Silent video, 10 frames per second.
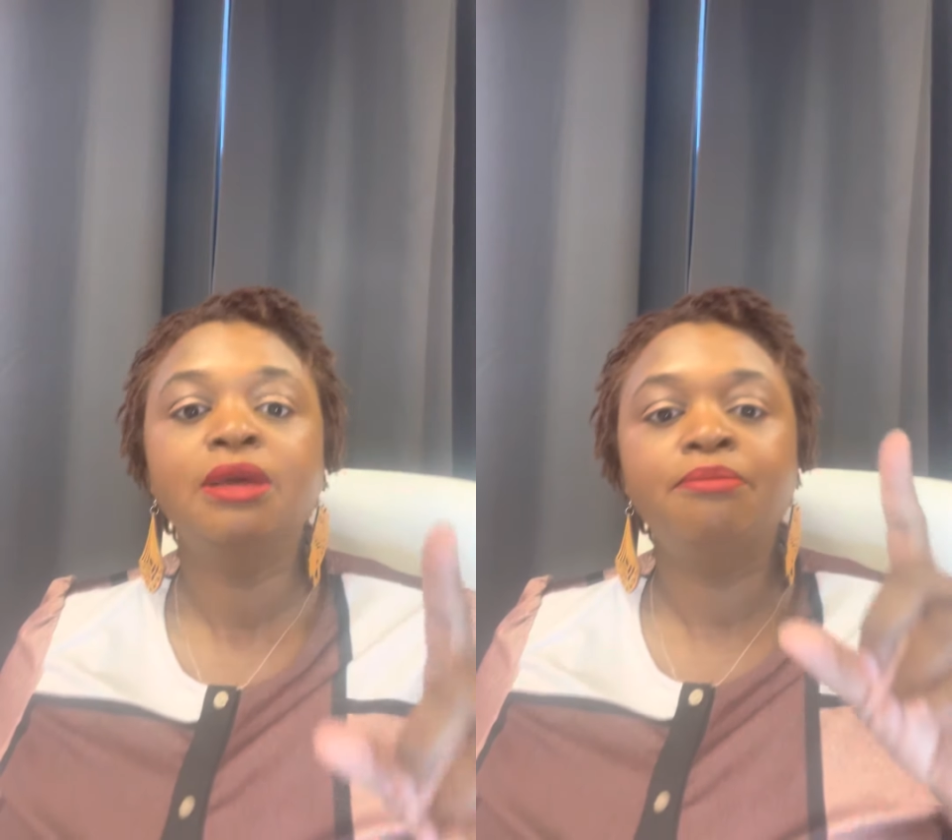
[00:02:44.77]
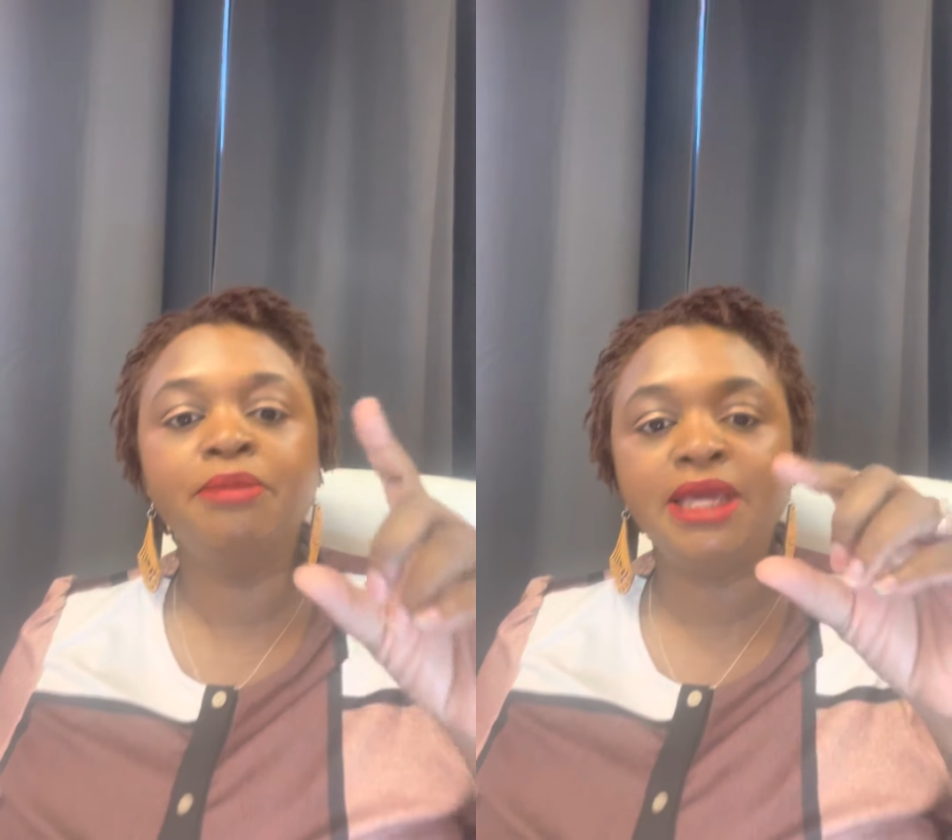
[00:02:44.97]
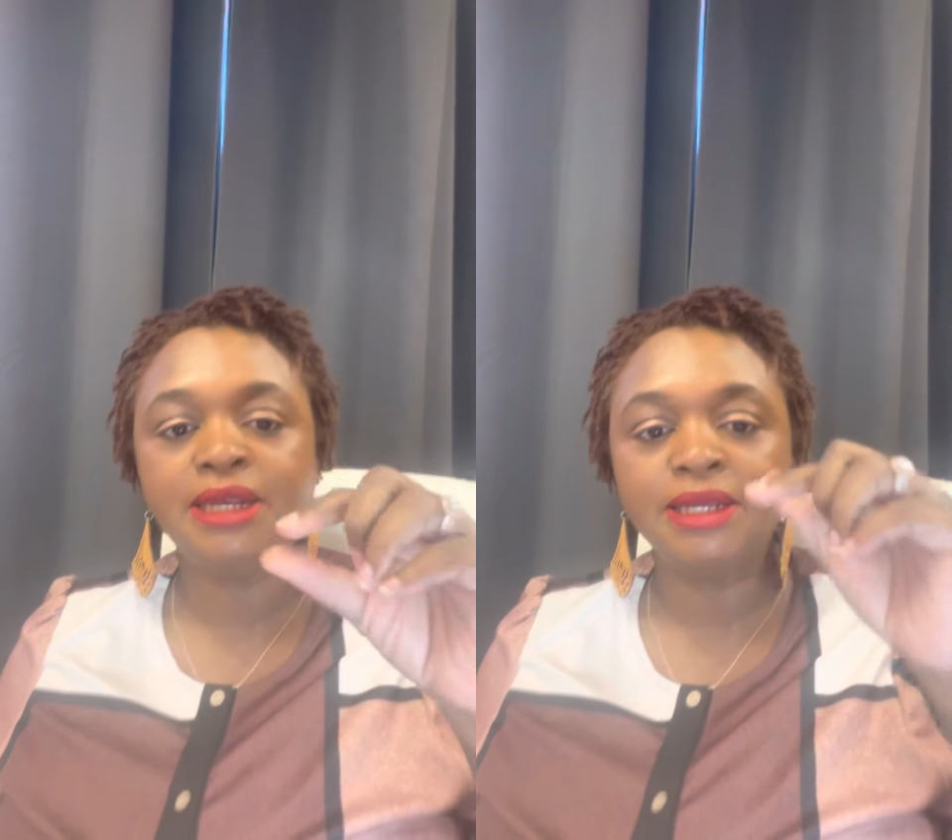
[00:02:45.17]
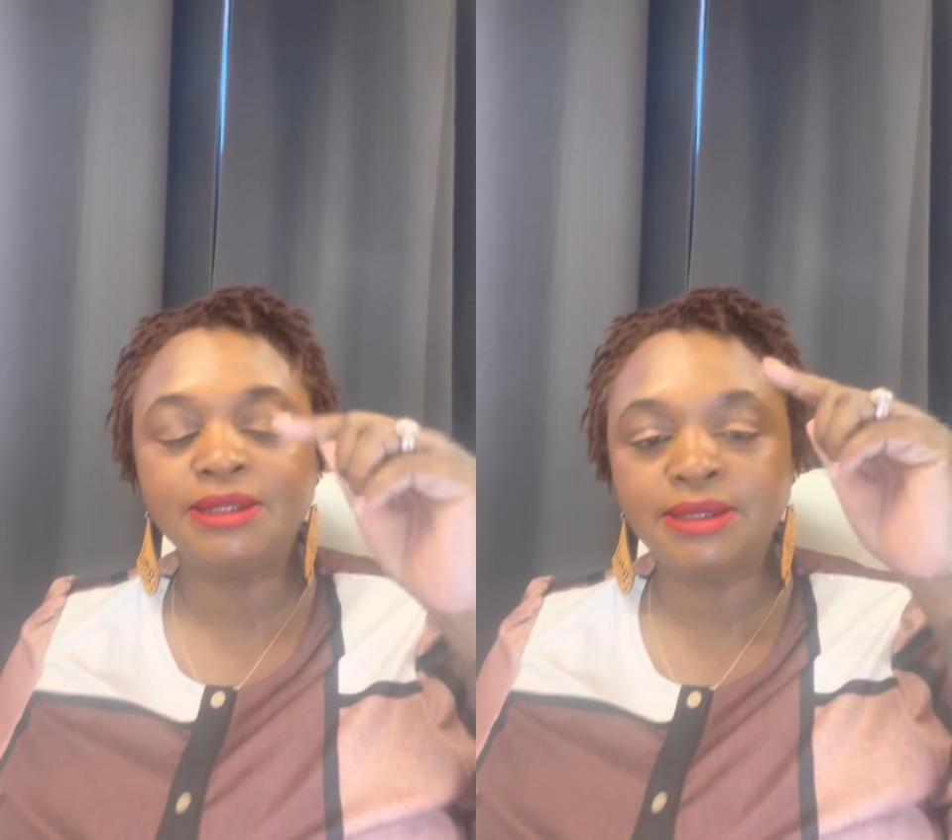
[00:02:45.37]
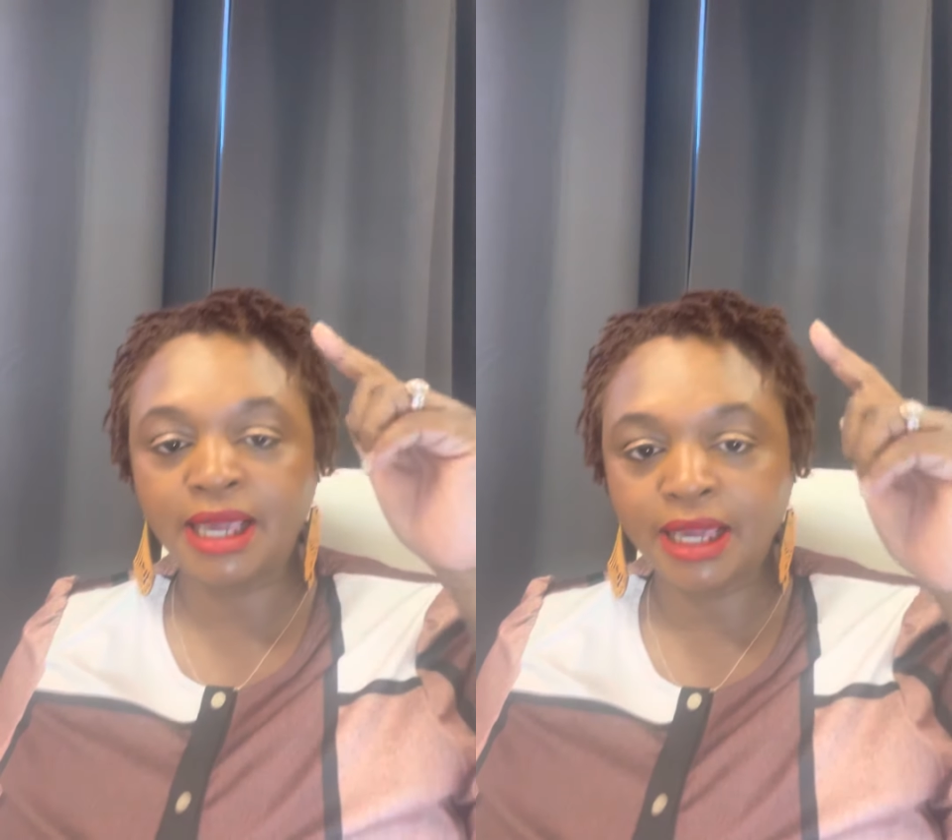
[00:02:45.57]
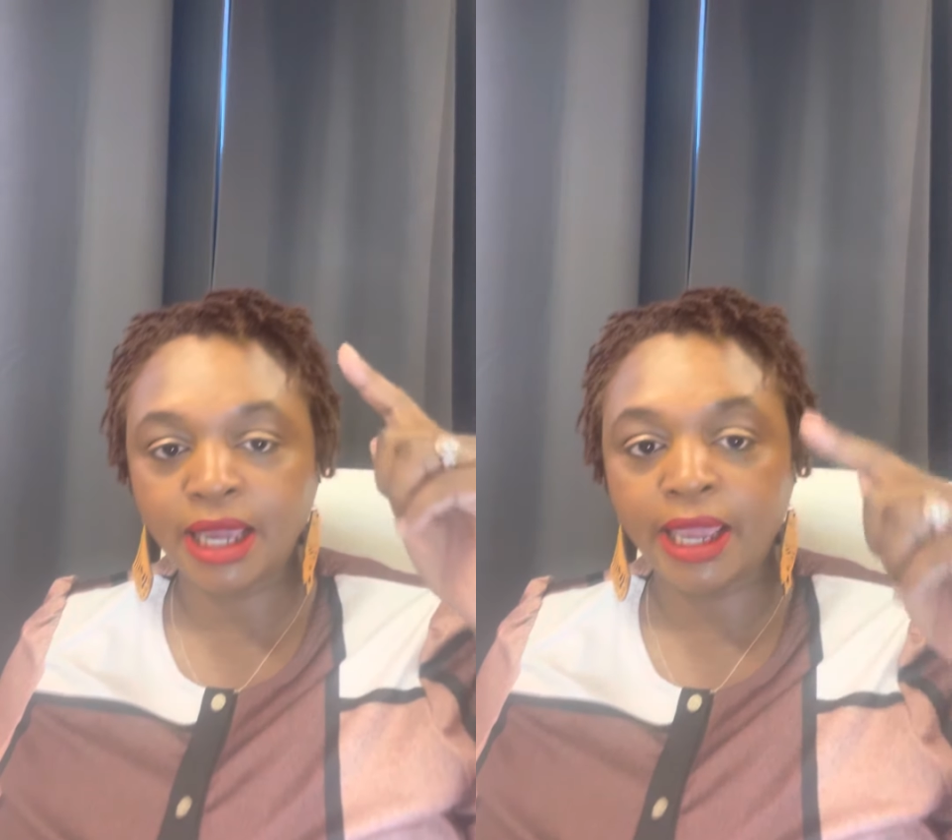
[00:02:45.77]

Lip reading: meaning take